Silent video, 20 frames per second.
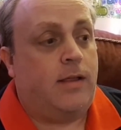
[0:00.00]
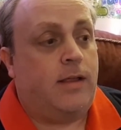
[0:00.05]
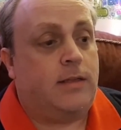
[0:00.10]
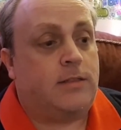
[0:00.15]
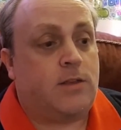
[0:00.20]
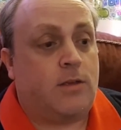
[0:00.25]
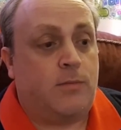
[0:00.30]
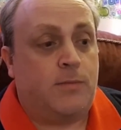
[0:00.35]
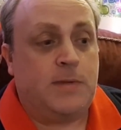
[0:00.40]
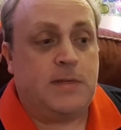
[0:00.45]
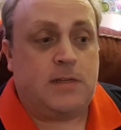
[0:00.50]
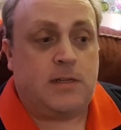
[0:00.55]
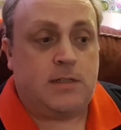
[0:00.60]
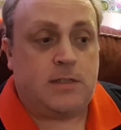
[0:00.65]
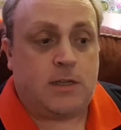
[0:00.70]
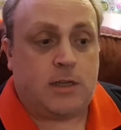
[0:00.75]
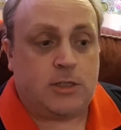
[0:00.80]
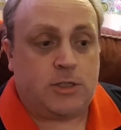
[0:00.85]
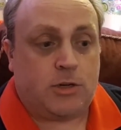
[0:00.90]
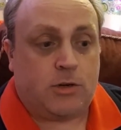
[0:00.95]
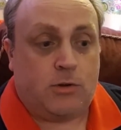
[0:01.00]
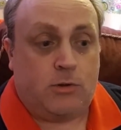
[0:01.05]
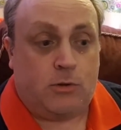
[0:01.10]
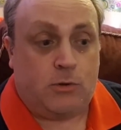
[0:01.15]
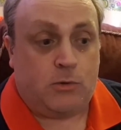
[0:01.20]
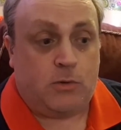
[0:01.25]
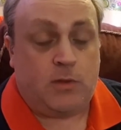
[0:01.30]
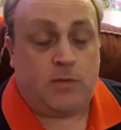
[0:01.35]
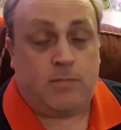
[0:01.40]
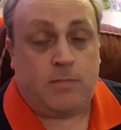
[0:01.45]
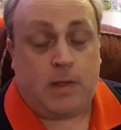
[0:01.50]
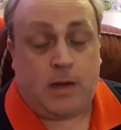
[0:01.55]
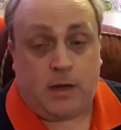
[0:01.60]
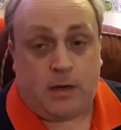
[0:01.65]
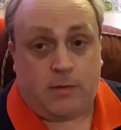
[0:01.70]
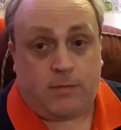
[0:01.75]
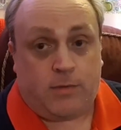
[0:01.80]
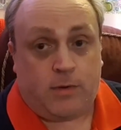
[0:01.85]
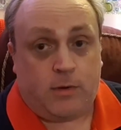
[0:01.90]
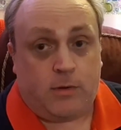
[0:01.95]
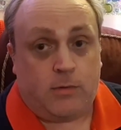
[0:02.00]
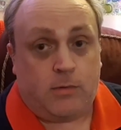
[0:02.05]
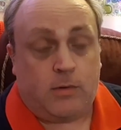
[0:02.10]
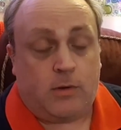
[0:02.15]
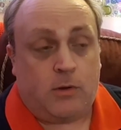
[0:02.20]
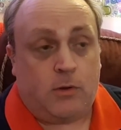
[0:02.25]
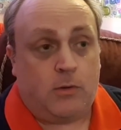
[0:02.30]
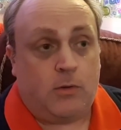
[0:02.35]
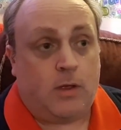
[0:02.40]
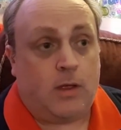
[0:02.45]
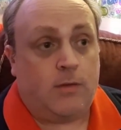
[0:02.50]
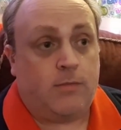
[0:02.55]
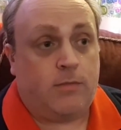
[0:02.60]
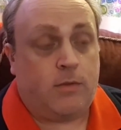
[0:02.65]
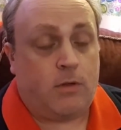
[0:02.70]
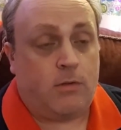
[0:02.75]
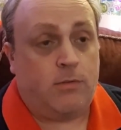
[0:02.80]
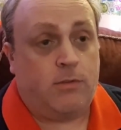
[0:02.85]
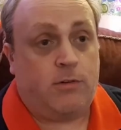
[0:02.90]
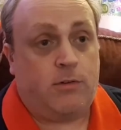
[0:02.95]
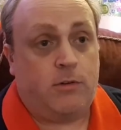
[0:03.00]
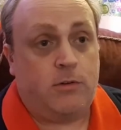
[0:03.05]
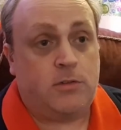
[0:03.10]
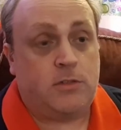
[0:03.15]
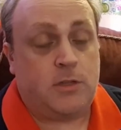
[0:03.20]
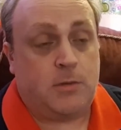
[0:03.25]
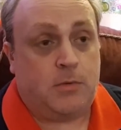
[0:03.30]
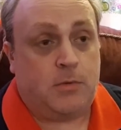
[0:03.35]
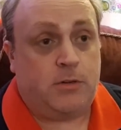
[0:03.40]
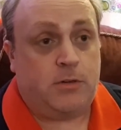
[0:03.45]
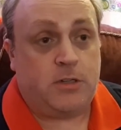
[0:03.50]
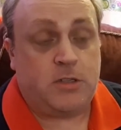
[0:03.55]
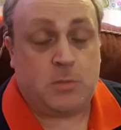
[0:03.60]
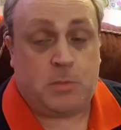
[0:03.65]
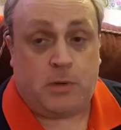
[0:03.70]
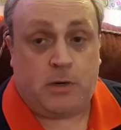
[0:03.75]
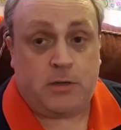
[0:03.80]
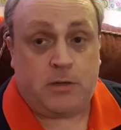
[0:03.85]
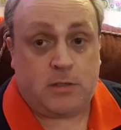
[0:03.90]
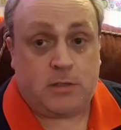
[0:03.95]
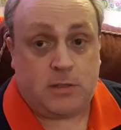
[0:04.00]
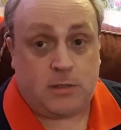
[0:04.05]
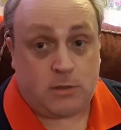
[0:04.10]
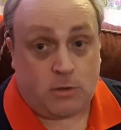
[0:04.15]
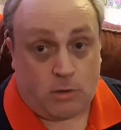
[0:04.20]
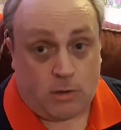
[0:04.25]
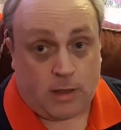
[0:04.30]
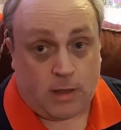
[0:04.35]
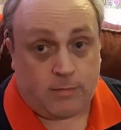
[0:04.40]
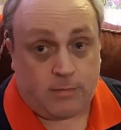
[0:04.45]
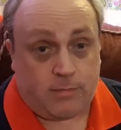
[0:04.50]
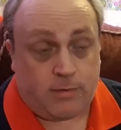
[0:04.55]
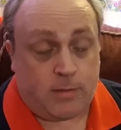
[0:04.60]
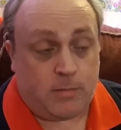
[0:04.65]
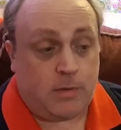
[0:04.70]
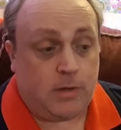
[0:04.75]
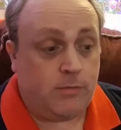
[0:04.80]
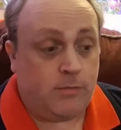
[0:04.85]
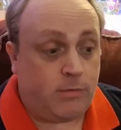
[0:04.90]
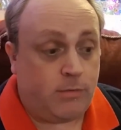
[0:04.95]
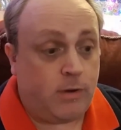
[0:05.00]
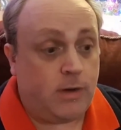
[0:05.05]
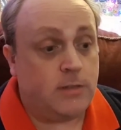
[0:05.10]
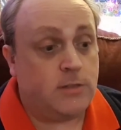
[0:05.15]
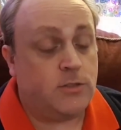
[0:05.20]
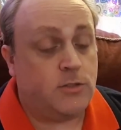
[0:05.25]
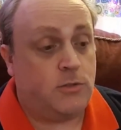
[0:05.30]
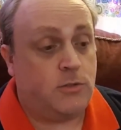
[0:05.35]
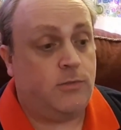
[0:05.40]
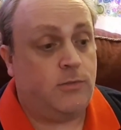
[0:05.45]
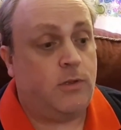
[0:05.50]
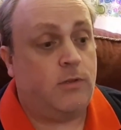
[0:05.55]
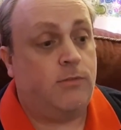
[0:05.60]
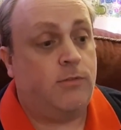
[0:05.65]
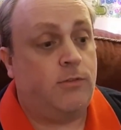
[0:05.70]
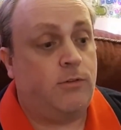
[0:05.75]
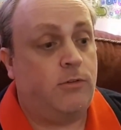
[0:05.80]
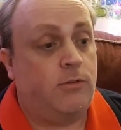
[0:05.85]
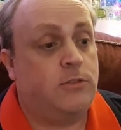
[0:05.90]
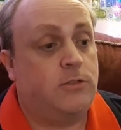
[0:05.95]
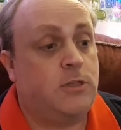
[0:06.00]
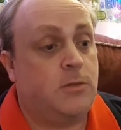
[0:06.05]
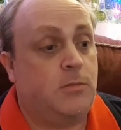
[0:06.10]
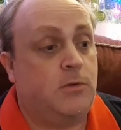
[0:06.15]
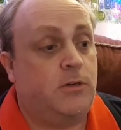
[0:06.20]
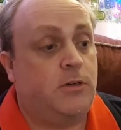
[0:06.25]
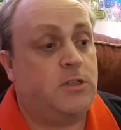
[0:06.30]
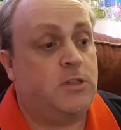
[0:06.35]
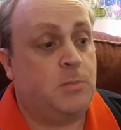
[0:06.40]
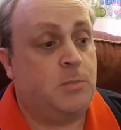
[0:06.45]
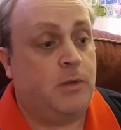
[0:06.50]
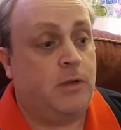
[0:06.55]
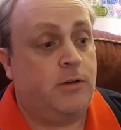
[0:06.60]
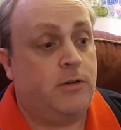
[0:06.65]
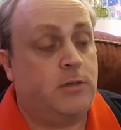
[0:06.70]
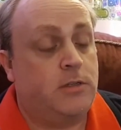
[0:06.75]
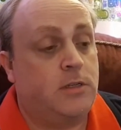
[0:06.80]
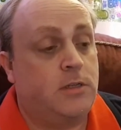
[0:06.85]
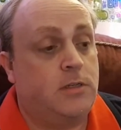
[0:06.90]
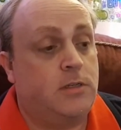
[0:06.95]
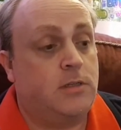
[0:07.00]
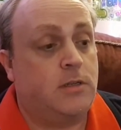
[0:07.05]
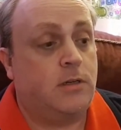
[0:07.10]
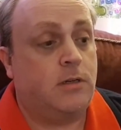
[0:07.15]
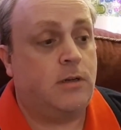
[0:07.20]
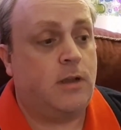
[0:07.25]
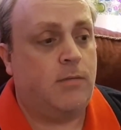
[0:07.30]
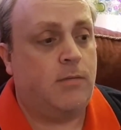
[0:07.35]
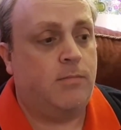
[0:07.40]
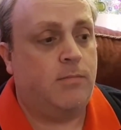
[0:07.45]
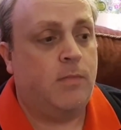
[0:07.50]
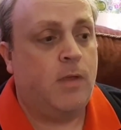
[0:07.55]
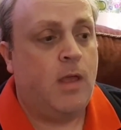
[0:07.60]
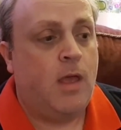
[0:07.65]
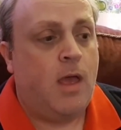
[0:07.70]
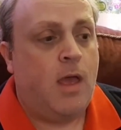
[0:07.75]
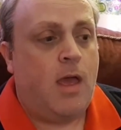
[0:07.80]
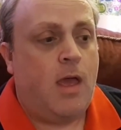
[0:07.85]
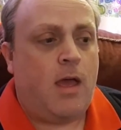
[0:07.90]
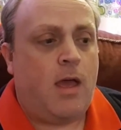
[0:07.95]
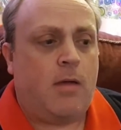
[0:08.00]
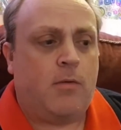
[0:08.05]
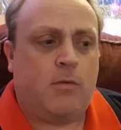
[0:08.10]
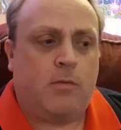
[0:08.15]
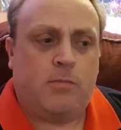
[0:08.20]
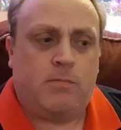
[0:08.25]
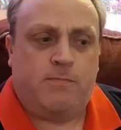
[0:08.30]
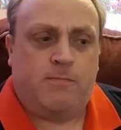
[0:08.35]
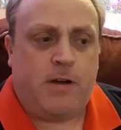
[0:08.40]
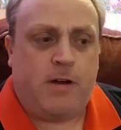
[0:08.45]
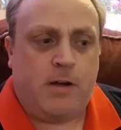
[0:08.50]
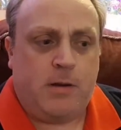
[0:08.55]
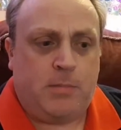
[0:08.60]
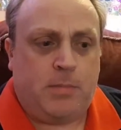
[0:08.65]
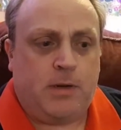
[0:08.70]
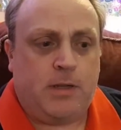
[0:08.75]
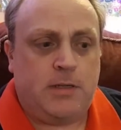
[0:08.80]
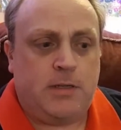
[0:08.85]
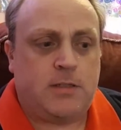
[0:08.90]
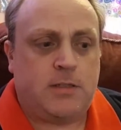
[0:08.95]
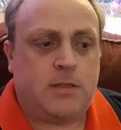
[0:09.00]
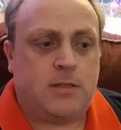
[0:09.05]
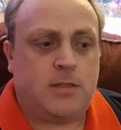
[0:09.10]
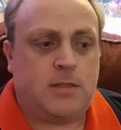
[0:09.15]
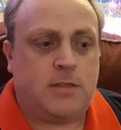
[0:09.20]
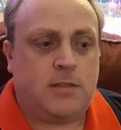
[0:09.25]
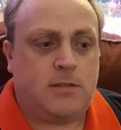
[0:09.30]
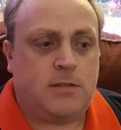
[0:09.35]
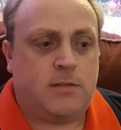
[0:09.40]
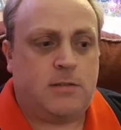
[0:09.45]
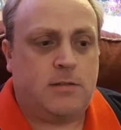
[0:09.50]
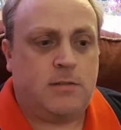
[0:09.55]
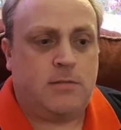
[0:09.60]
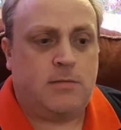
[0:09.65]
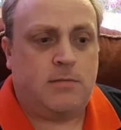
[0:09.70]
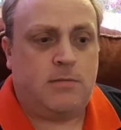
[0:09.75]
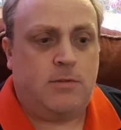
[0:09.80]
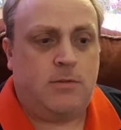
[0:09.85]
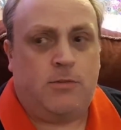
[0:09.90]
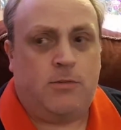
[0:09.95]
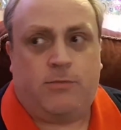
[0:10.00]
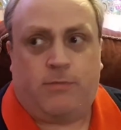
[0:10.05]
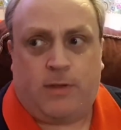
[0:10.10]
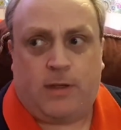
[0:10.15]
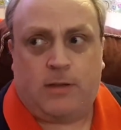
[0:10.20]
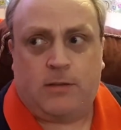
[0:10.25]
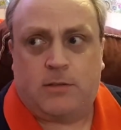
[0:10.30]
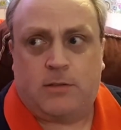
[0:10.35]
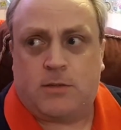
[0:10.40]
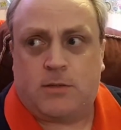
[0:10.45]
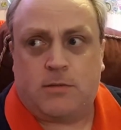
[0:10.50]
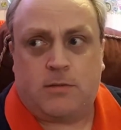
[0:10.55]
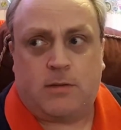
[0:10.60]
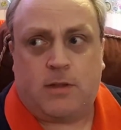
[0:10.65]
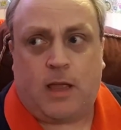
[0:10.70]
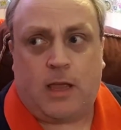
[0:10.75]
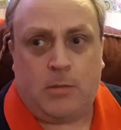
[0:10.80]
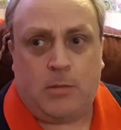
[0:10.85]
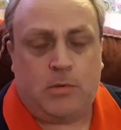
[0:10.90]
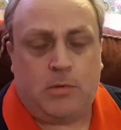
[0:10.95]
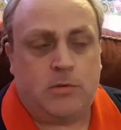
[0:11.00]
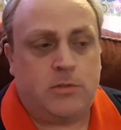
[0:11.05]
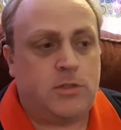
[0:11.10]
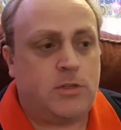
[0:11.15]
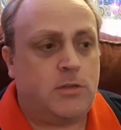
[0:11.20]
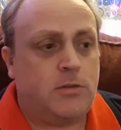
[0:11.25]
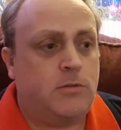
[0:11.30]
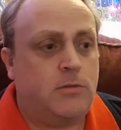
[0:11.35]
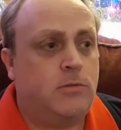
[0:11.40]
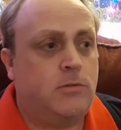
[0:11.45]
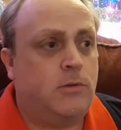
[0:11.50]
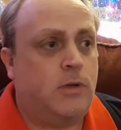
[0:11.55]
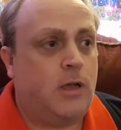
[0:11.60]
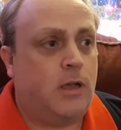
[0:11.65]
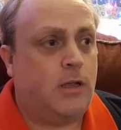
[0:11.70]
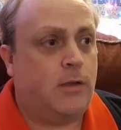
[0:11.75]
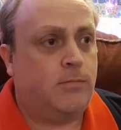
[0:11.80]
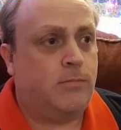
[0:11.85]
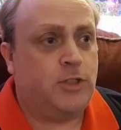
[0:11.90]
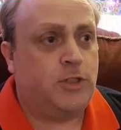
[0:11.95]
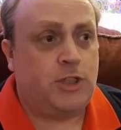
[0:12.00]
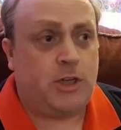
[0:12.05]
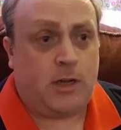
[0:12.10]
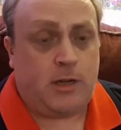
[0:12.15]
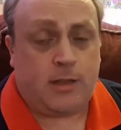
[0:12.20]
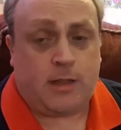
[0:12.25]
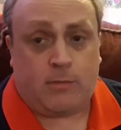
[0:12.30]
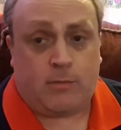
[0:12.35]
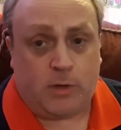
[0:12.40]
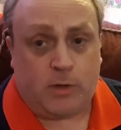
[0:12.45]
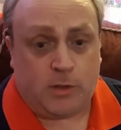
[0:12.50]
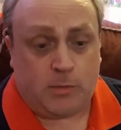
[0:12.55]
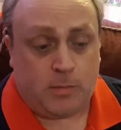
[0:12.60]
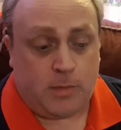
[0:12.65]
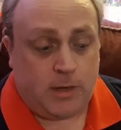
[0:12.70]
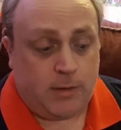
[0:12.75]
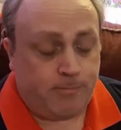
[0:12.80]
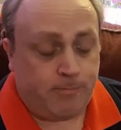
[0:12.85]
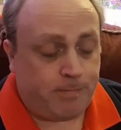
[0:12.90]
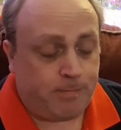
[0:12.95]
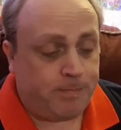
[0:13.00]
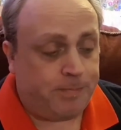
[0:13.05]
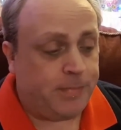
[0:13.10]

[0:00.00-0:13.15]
It's obviously touched a chord with many of you who have gone through similar experiences or have family and friends who've gone through similar experiences, and I'm very pleased that you felt able to share that with me.